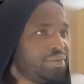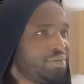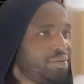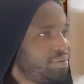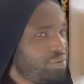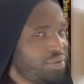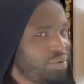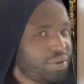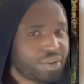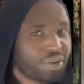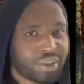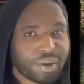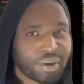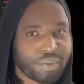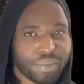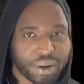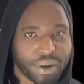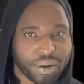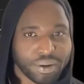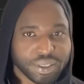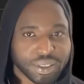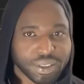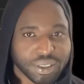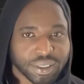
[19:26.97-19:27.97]
talked
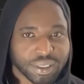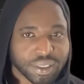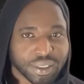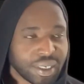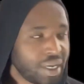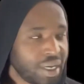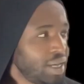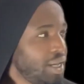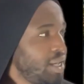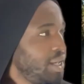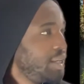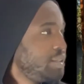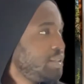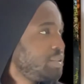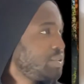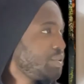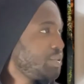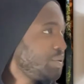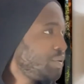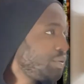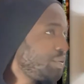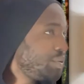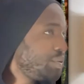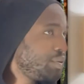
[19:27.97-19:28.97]
about it. So
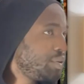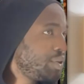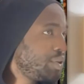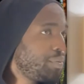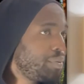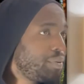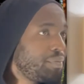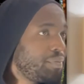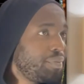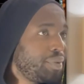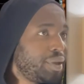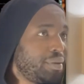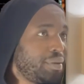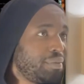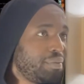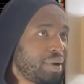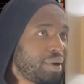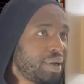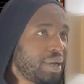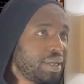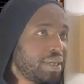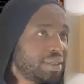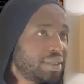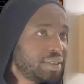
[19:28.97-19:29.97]
let me
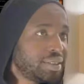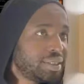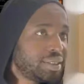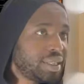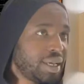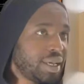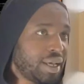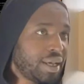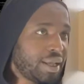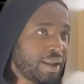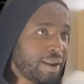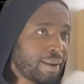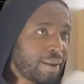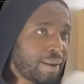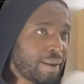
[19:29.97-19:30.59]
minimize that.